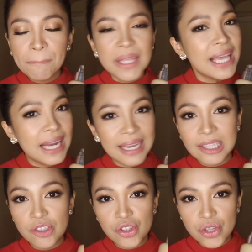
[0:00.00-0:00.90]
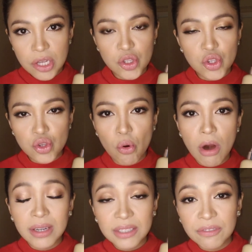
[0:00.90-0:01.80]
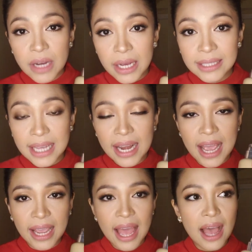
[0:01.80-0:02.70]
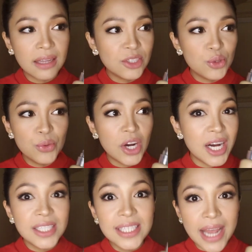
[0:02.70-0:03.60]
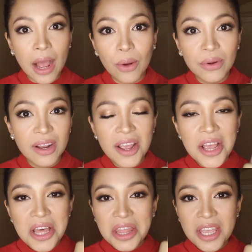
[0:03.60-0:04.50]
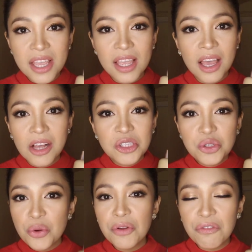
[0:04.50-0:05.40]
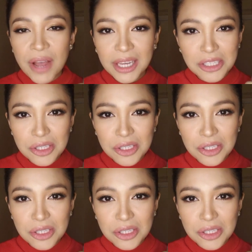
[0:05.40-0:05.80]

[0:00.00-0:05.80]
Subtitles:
yeah, it's just so hard to find. And I had to hunt down the certified